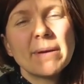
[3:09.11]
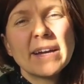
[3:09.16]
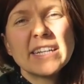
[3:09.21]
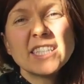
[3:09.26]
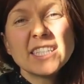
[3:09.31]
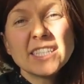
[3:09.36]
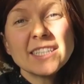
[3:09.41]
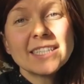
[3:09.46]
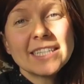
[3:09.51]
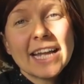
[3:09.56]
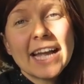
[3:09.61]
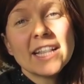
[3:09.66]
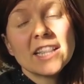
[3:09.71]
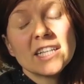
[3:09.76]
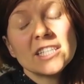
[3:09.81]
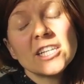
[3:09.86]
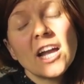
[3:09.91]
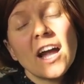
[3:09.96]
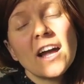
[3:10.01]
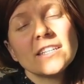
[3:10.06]
but just take
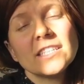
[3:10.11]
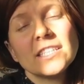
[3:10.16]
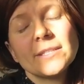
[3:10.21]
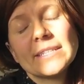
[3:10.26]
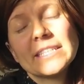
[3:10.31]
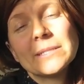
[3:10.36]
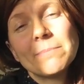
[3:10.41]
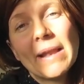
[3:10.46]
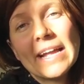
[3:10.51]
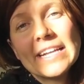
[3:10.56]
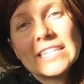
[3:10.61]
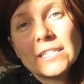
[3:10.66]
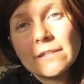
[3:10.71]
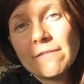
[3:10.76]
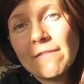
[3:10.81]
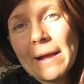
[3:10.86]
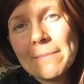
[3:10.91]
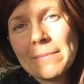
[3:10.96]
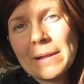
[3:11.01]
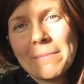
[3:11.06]
the chance to explain to
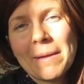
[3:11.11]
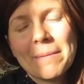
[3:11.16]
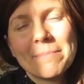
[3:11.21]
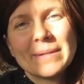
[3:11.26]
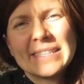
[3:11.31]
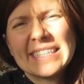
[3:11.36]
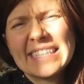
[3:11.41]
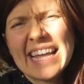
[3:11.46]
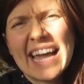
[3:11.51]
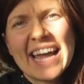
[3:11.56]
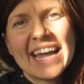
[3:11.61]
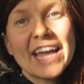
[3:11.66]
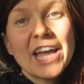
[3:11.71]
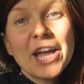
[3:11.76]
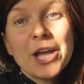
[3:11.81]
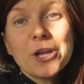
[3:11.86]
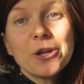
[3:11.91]
family members that